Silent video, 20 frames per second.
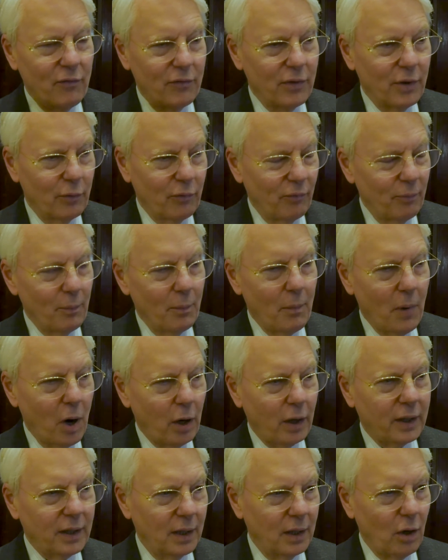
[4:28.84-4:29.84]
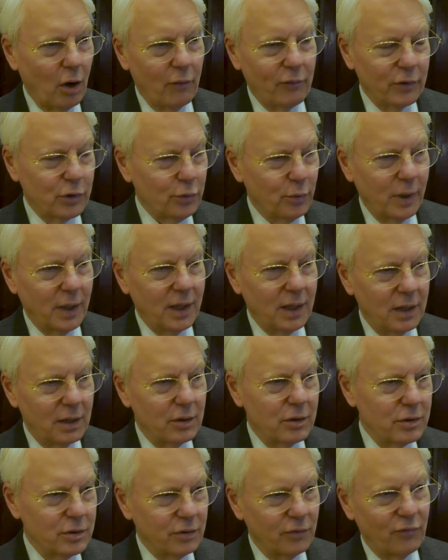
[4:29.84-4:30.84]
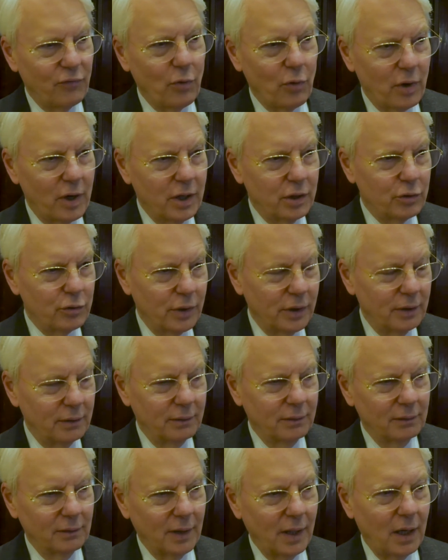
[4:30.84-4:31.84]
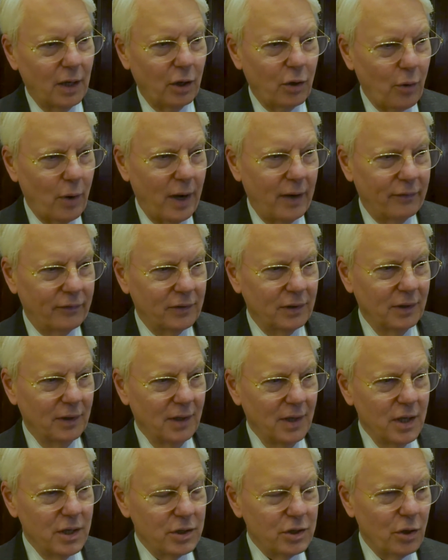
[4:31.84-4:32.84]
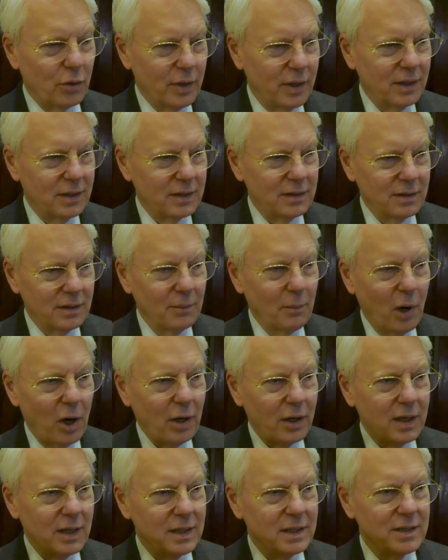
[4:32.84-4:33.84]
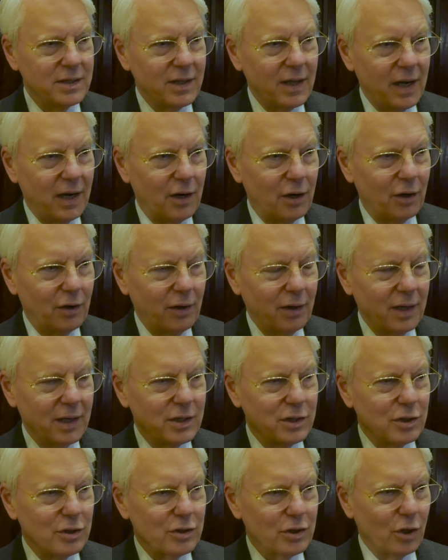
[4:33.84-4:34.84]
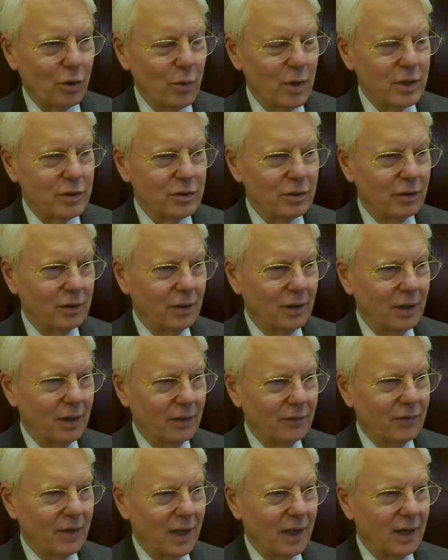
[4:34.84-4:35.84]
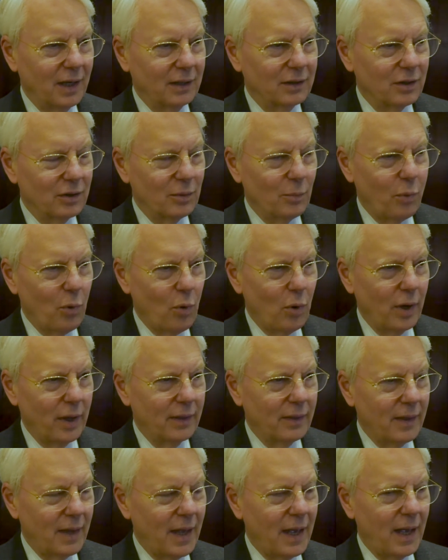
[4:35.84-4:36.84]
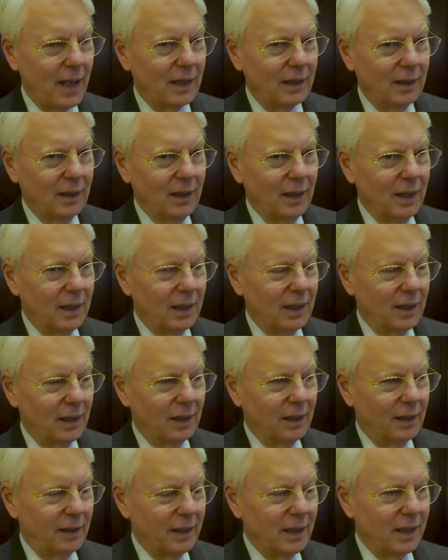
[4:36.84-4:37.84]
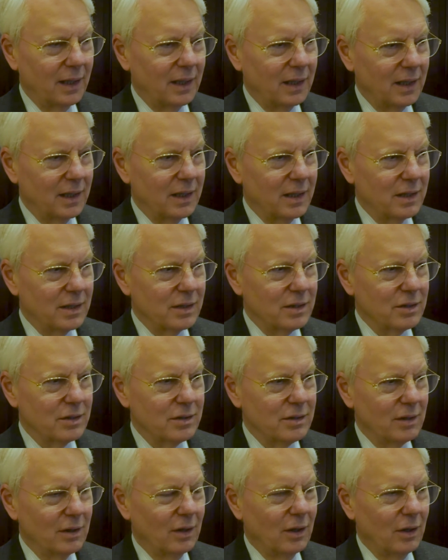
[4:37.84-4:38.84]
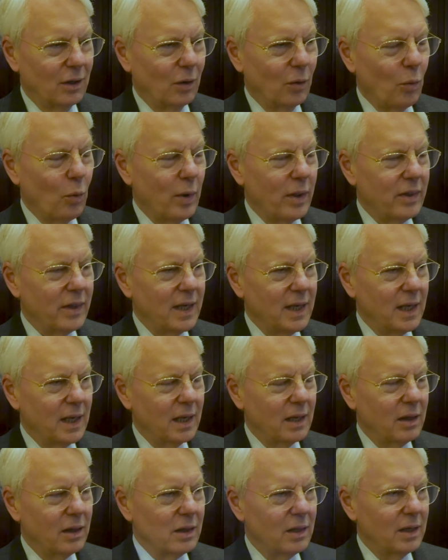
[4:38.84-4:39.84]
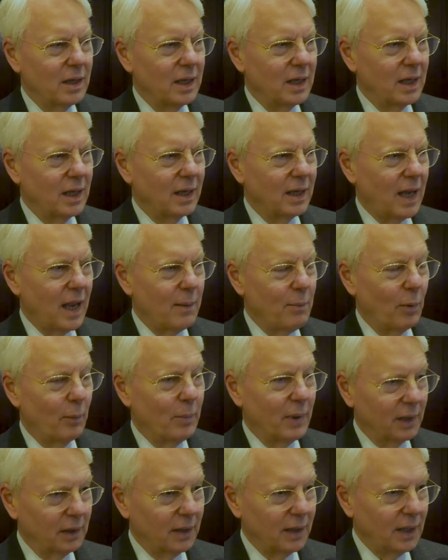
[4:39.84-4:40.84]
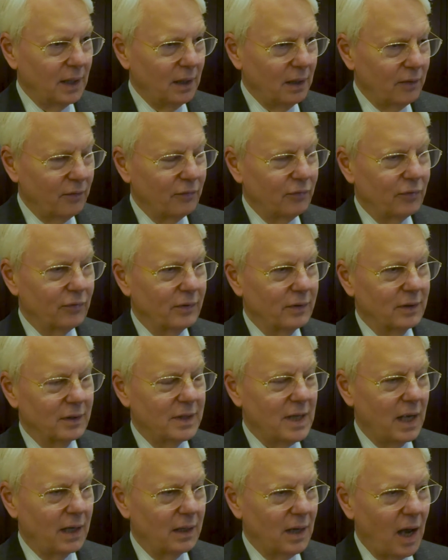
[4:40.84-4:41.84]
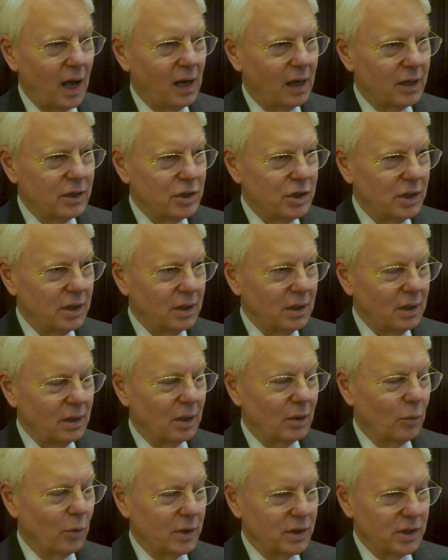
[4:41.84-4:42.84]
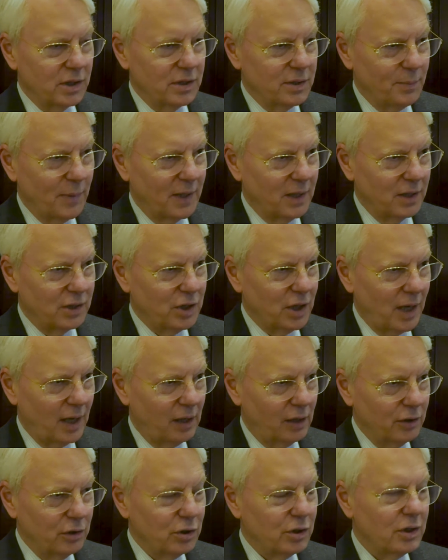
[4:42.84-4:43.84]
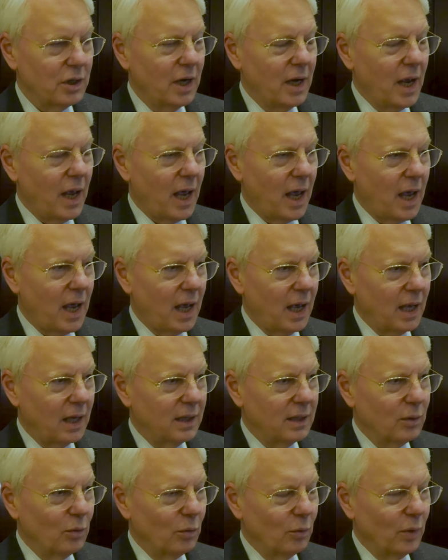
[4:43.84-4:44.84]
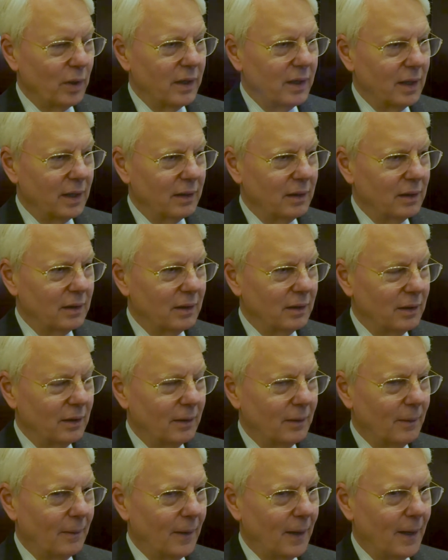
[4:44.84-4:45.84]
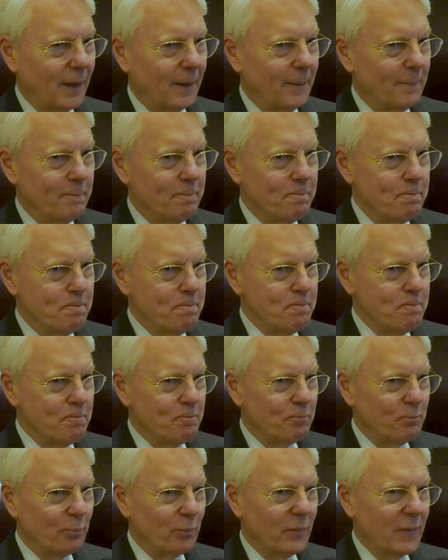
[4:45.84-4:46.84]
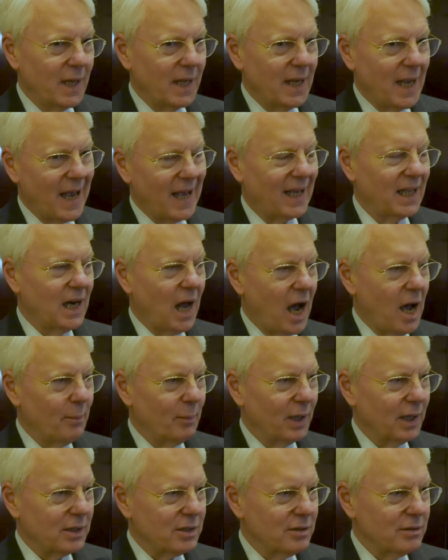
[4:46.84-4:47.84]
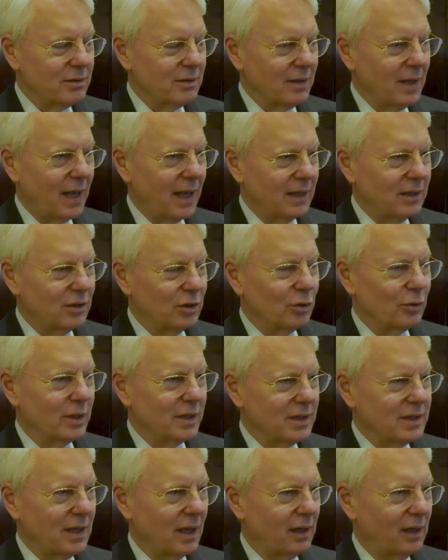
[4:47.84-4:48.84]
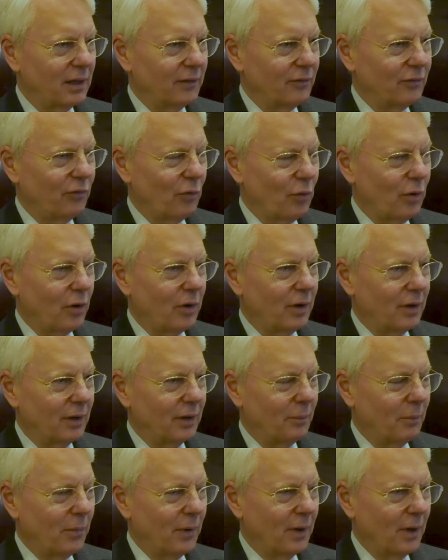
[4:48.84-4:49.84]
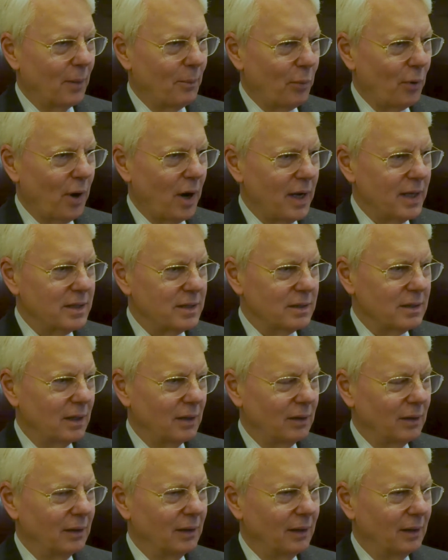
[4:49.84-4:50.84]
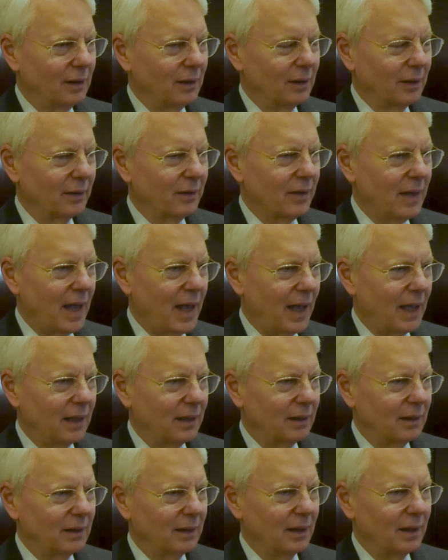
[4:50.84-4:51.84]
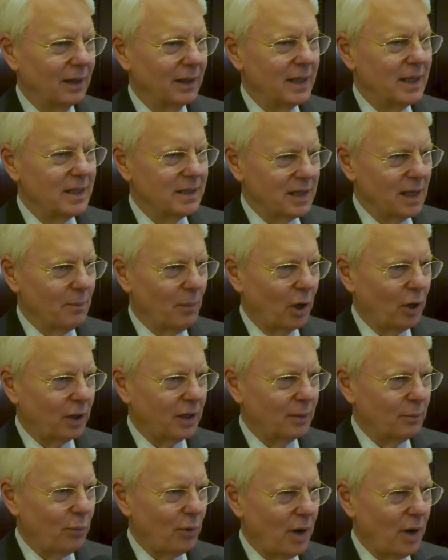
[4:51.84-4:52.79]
the market over 20 years of 400 aircraft. So it's, the market is there. It's just a question of getting to the point that uh, it is within the capability of the technology, which has been a challenge, and within the um, the economics that you can sell it for a, a price that is a market